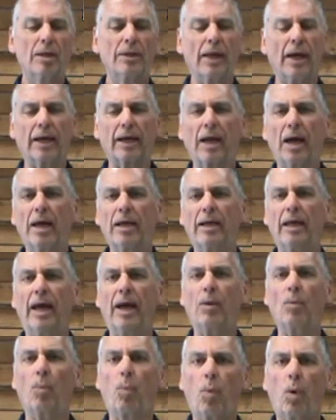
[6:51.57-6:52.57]
That gun
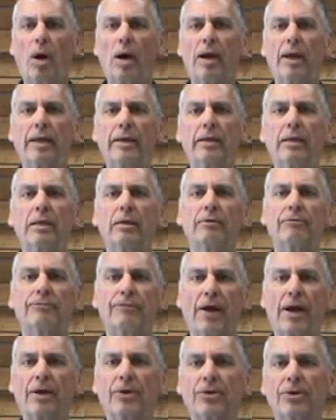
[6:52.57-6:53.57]
had one
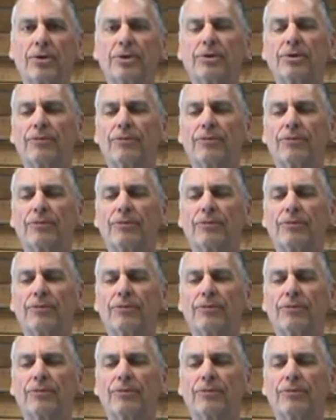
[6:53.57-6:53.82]
failure